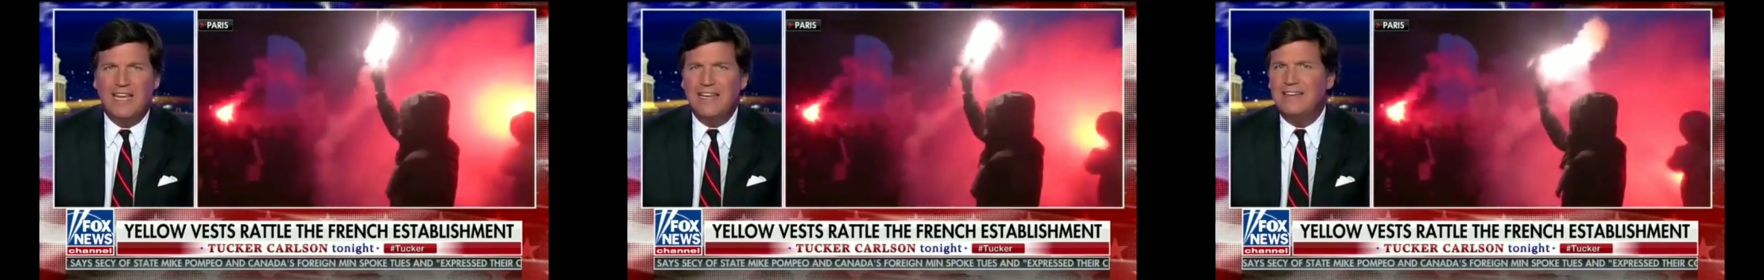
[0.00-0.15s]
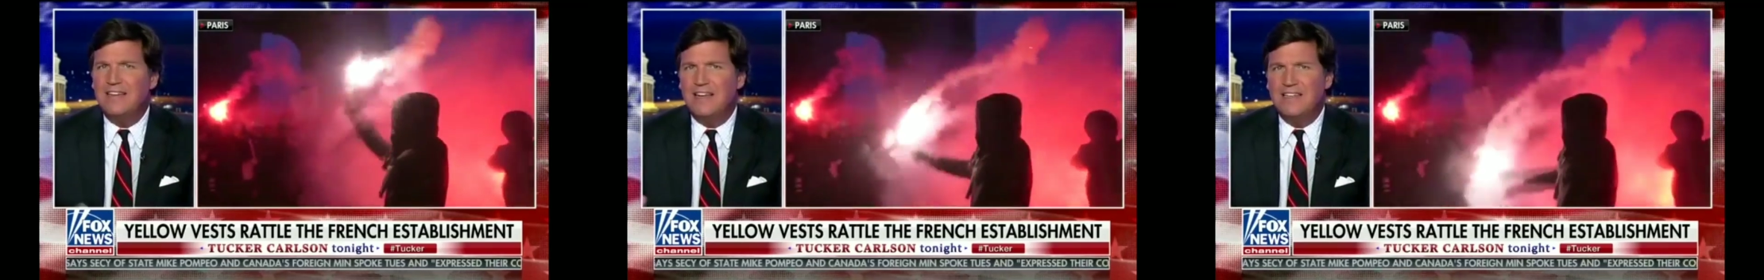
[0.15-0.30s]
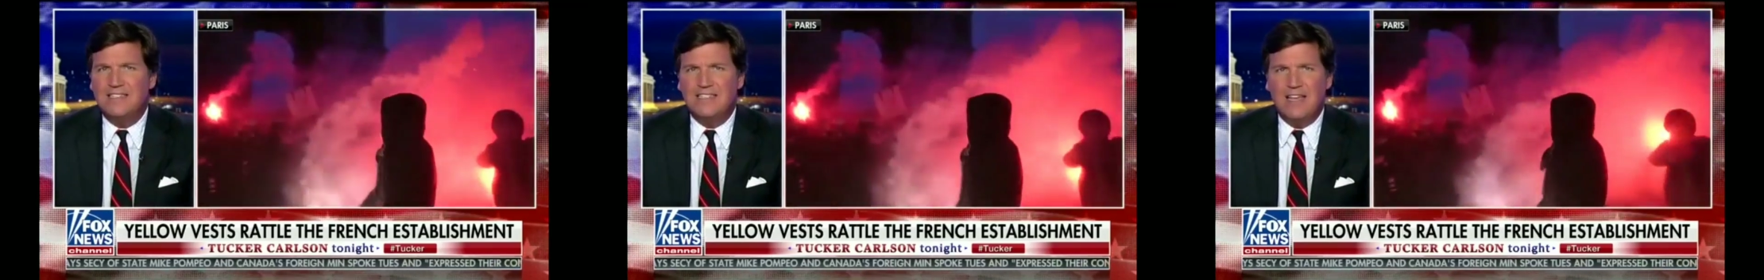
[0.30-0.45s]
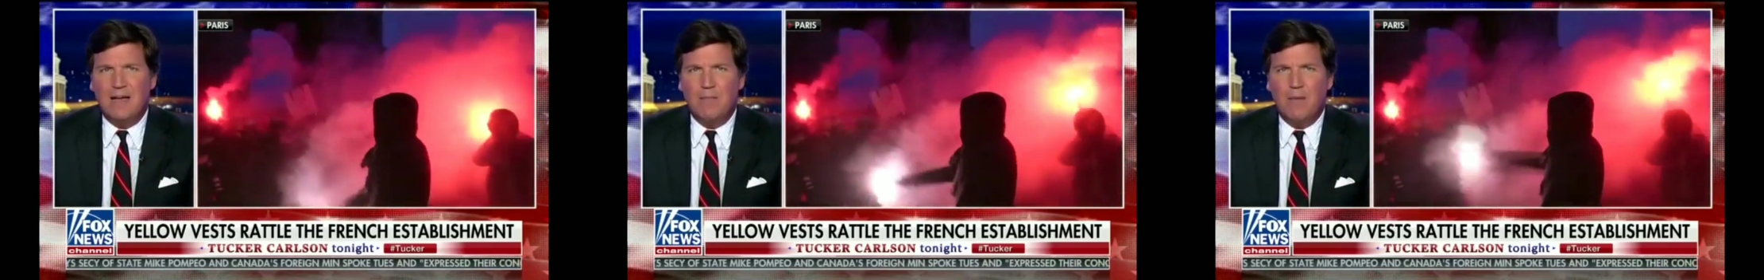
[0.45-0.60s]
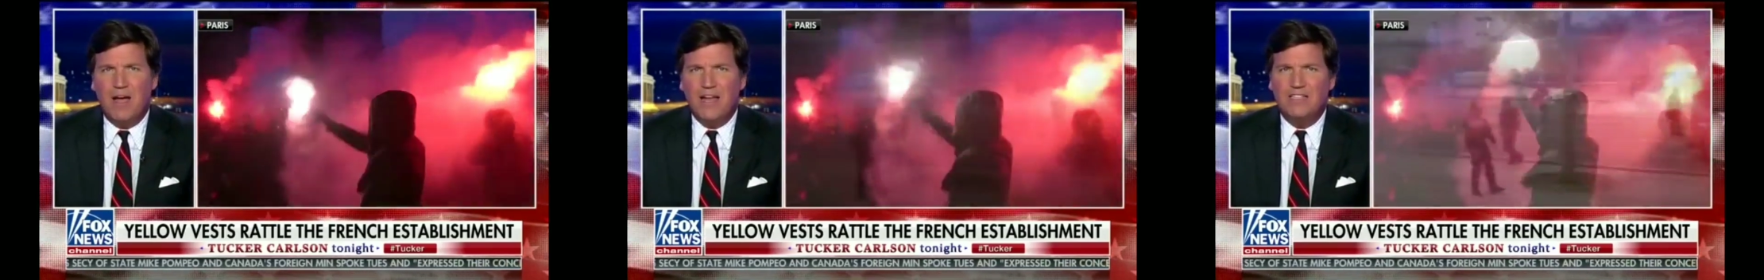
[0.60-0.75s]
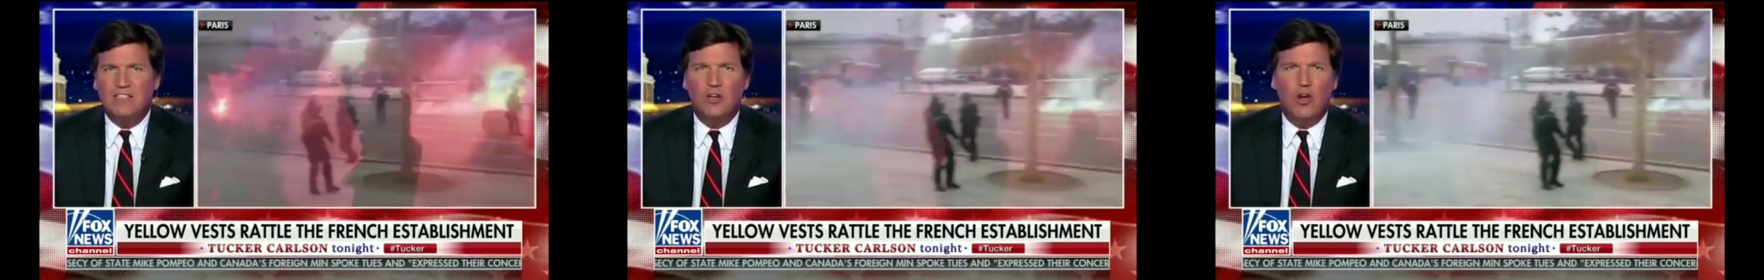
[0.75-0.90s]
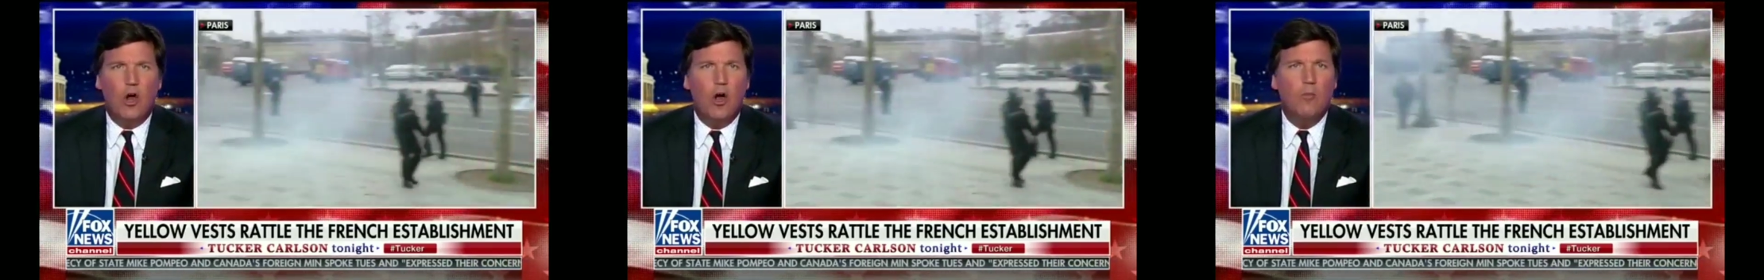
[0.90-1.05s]

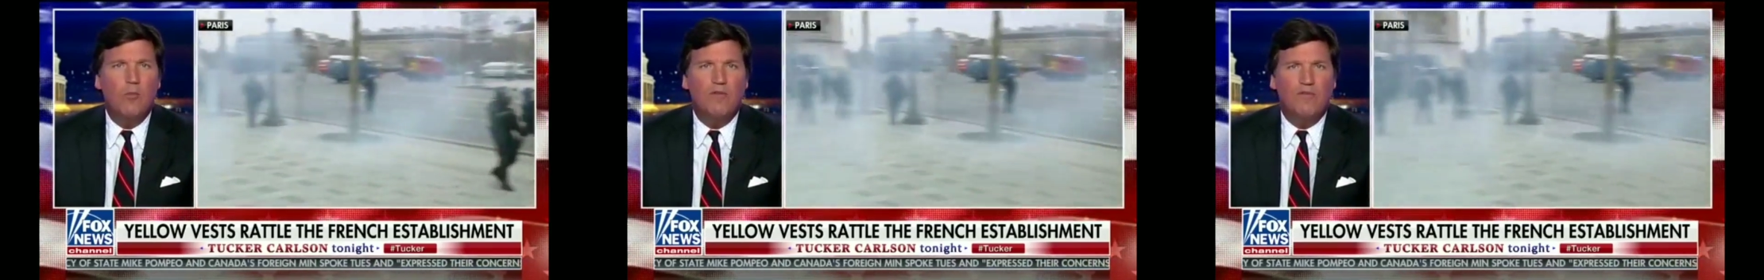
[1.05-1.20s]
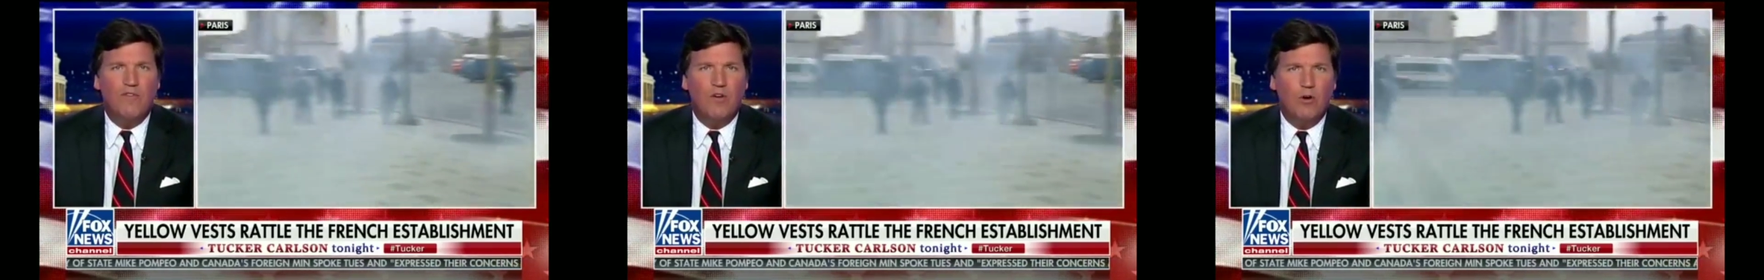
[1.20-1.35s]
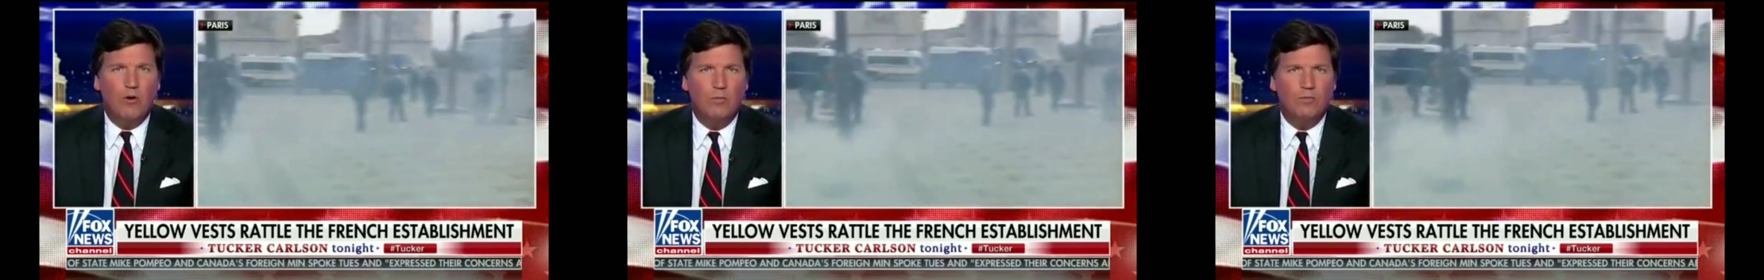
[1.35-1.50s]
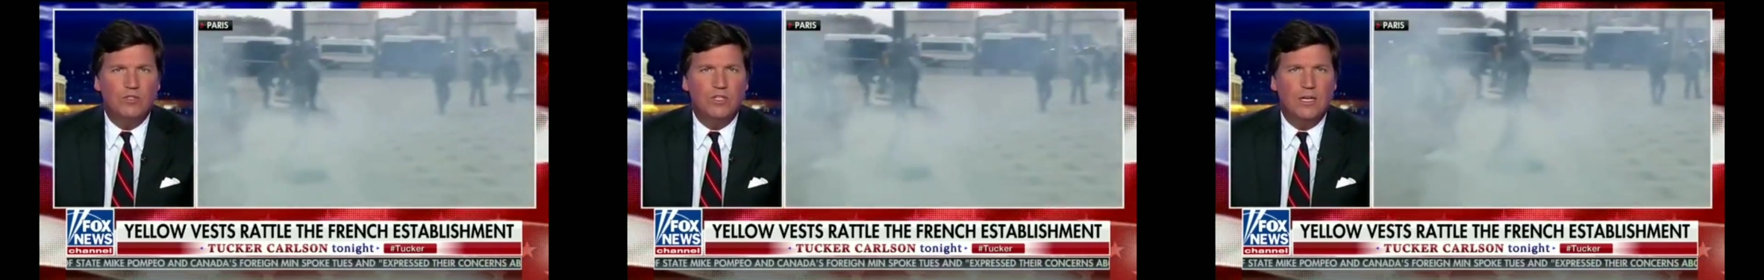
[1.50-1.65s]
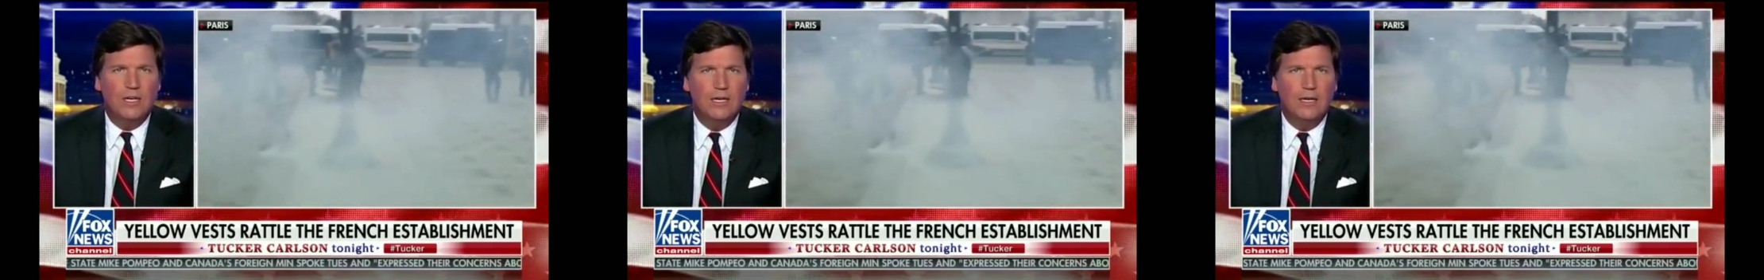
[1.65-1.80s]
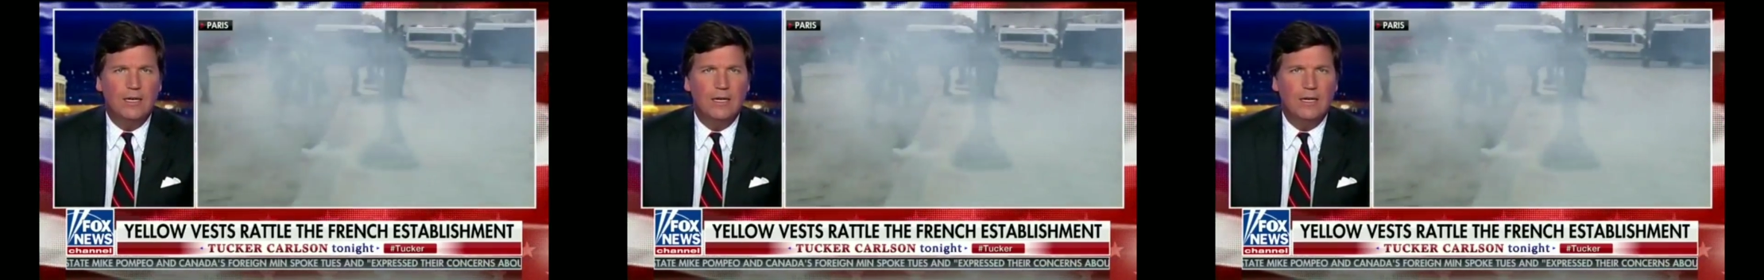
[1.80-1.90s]
anti-Semites, and homophobes.